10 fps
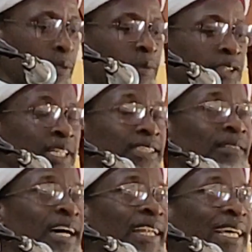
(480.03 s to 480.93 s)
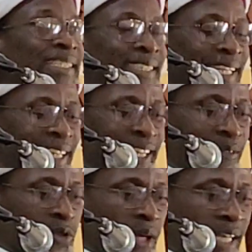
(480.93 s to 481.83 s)
Prophet sallallahu alaihi wasallam and extended
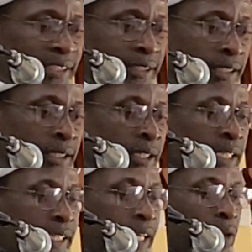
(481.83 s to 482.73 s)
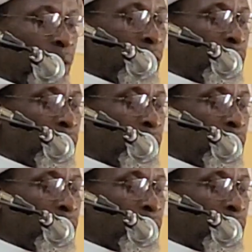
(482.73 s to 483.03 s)
them to us. They were